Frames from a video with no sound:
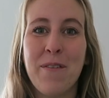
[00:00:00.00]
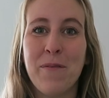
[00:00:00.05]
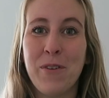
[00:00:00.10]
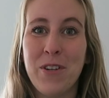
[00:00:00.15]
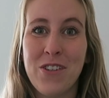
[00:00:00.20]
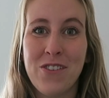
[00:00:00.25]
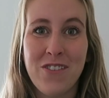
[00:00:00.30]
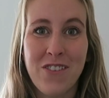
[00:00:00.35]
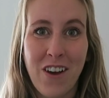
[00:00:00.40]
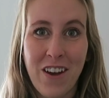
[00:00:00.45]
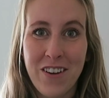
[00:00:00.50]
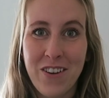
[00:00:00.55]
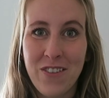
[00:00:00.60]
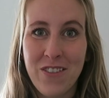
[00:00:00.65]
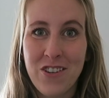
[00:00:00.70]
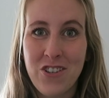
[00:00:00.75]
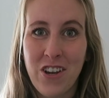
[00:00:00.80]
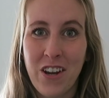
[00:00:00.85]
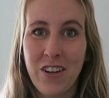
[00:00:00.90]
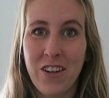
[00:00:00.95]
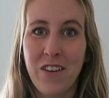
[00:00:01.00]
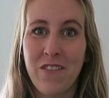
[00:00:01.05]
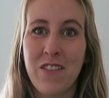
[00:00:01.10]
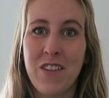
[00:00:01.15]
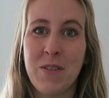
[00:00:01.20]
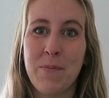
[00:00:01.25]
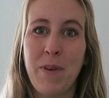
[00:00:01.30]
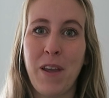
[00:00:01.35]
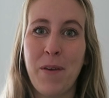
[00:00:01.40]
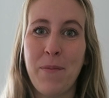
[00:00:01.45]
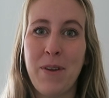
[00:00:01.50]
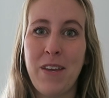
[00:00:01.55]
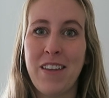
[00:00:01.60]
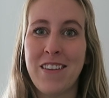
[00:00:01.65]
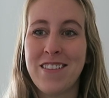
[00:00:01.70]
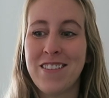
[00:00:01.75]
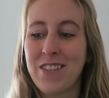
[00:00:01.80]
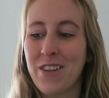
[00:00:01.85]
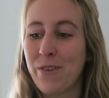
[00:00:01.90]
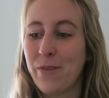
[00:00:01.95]
We do not know the gender of this
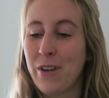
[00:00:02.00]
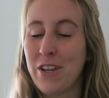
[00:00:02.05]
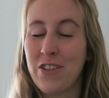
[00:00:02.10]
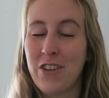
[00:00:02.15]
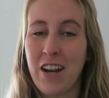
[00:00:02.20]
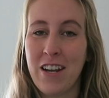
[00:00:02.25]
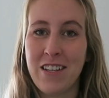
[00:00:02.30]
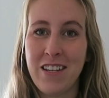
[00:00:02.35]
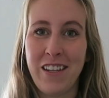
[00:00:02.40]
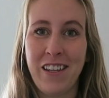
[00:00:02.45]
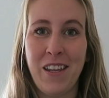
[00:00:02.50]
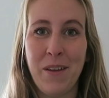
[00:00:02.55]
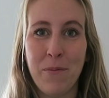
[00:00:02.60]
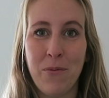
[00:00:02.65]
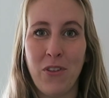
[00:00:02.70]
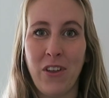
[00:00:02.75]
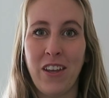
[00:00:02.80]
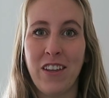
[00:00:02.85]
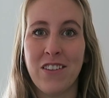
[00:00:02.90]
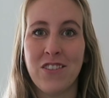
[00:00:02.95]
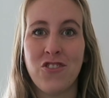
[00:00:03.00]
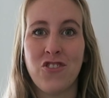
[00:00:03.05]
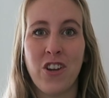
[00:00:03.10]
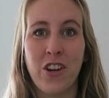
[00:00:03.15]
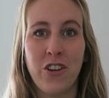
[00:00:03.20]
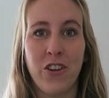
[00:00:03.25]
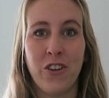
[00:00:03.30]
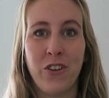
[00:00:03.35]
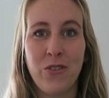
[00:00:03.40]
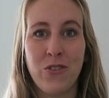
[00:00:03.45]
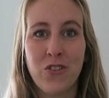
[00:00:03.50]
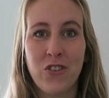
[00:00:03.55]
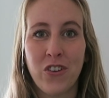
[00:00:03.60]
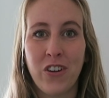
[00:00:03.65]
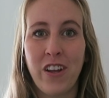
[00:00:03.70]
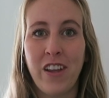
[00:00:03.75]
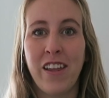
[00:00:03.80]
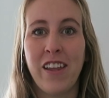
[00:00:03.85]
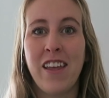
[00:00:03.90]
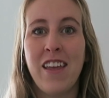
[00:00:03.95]
baby, so we tried to keep things gender
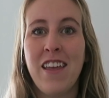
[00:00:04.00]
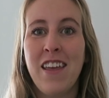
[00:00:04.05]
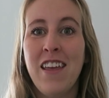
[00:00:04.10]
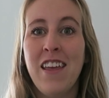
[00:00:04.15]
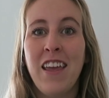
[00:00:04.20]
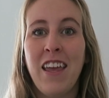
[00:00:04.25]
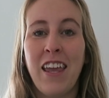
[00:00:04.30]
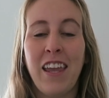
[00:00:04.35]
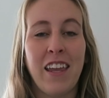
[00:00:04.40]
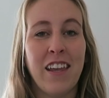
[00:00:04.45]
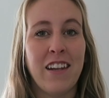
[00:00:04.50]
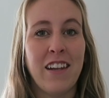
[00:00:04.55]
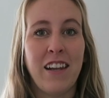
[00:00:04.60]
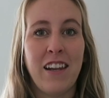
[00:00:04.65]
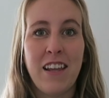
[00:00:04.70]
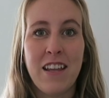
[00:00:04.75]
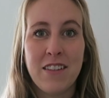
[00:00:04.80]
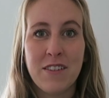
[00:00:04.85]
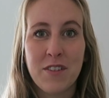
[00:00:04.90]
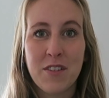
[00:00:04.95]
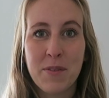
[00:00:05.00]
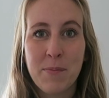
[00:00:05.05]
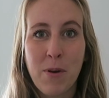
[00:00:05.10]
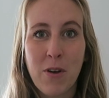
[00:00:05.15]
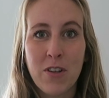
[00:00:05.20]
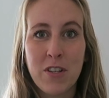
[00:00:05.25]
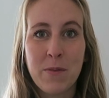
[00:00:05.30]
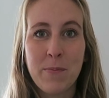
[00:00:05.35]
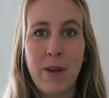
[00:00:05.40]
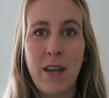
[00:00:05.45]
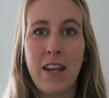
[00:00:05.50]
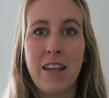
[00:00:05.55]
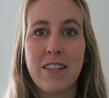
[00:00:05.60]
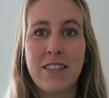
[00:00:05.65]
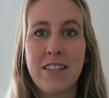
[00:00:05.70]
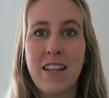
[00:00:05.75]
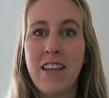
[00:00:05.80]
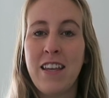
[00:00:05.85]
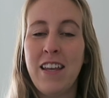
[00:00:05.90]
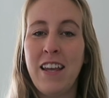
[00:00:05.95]
neutral, and it is a small
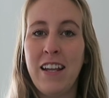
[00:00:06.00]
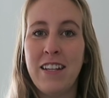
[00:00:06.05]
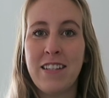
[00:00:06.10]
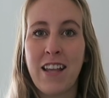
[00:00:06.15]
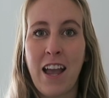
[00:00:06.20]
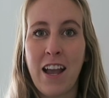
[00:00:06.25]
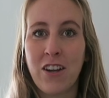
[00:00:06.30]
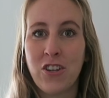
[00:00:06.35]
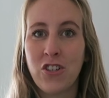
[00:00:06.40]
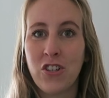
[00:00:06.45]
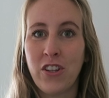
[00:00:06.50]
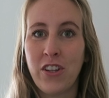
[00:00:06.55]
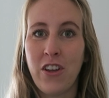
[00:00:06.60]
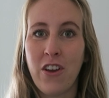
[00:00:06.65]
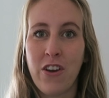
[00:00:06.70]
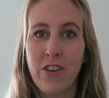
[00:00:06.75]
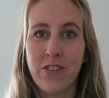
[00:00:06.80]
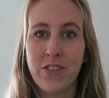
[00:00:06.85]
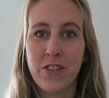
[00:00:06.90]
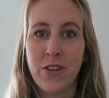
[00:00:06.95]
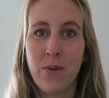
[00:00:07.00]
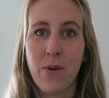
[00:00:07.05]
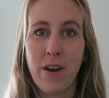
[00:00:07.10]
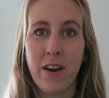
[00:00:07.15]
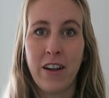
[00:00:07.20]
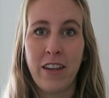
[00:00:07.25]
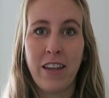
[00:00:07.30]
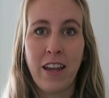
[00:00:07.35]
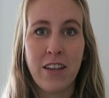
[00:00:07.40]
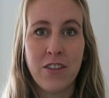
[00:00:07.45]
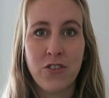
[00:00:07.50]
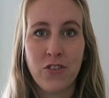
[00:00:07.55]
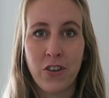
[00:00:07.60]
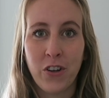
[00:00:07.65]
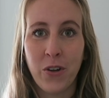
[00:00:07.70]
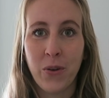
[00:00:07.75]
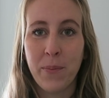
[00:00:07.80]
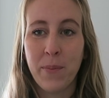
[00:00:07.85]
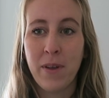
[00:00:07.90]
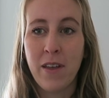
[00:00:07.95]
space. It's actually also our guest
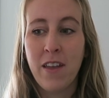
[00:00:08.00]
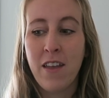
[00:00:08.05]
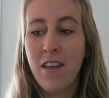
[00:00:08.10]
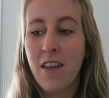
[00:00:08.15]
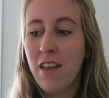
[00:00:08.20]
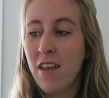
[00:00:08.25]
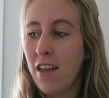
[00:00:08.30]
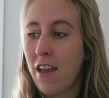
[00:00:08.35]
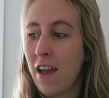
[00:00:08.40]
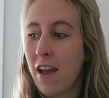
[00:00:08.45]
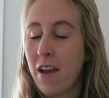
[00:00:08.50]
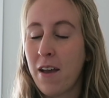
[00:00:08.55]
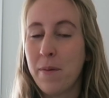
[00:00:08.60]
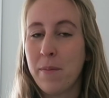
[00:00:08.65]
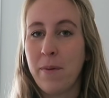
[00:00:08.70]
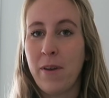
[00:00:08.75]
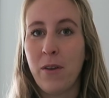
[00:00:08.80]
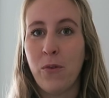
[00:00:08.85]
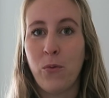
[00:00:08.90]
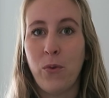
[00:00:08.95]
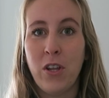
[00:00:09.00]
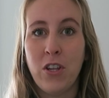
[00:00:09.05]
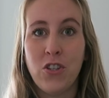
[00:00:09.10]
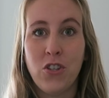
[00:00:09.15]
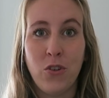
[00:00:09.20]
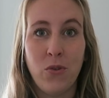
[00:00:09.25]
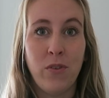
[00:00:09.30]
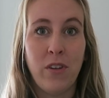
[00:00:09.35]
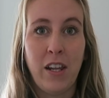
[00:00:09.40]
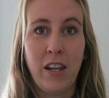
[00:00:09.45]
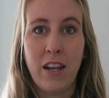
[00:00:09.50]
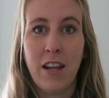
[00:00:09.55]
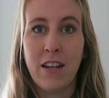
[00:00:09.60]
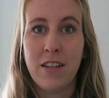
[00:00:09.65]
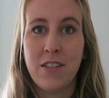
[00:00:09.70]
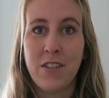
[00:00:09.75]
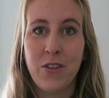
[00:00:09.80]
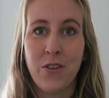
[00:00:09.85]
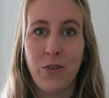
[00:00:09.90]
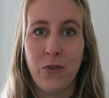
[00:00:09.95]
room, and we do need
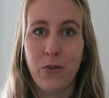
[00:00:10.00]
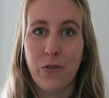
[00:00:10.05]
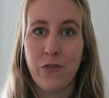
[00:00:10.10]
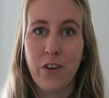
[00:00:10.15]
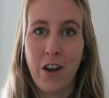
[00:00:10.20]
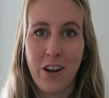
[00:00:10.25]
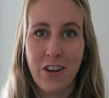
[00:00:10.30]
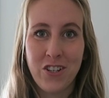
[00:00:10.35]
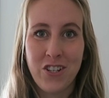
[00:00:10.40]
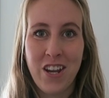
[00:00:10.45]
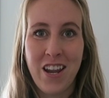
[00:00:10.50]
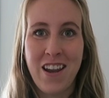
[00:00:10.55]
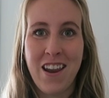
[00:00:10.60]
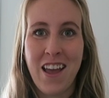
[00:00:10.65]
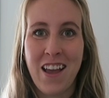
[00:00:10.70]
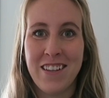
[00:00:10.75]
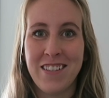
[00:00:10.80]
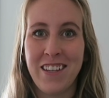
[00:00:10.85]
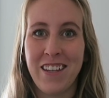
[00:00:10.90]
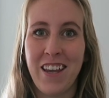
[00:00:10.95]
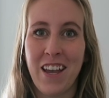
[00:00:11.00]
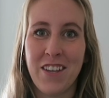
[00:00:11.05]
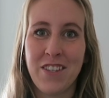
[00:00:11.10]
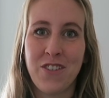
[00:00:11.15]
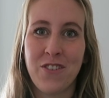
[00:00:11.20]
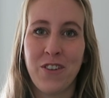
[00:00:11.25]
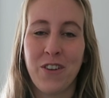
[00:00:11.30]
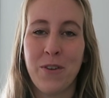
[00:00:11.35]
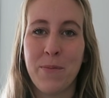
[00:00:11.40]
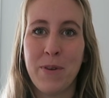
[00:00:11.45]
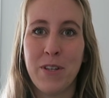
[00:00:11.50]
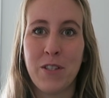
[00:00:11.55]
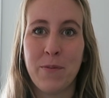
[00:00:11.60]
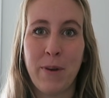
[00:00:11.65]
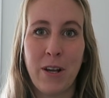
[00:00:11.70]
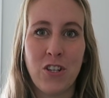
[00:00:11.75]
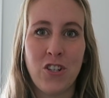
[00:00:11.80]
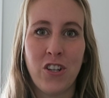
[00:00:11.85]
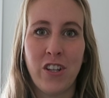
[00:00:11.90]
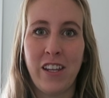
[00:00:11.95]
it to function as a guest room,
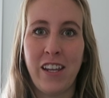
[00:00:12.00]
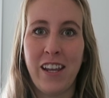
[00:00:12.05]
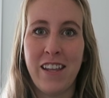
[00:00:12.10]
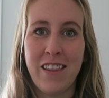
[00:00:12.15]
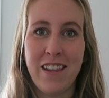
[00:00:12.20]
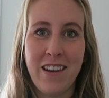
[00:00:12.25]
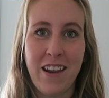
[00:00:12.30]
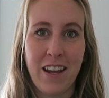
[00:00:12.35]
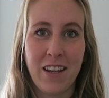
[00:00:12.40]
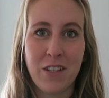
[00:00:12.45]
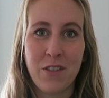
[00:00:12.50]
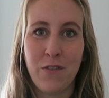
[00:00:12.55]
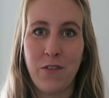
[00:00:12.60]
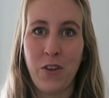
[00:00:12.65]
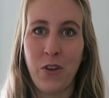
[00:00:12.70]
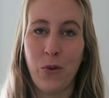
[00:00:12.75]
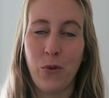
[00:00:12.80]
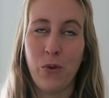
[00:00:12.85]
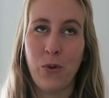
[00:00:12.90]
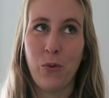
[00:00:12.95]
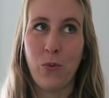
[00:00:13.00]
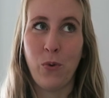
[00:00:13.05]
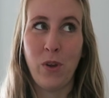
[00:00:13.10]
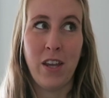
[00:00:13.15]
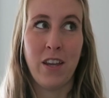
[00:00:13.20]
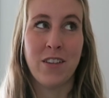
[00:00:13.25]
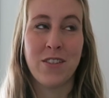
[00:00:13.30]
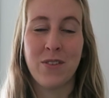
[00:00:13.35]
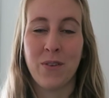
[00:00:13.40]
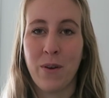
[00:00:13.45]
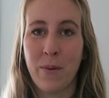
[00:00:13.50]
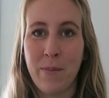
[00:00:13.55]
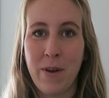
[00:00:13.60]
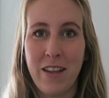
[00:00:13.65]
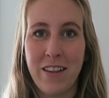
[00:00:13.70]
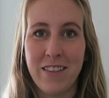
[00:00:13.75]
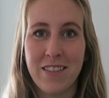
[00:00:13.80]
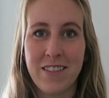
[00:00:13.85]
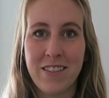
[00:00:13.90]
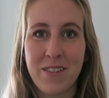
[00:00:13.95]
especially in the next few weeks or
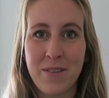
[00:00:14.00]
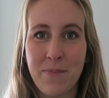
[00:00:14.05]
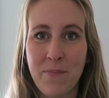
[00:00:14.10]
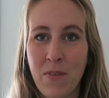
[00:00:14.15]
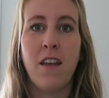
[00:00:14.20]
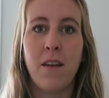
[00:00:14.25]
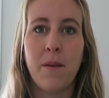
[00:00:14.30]
months.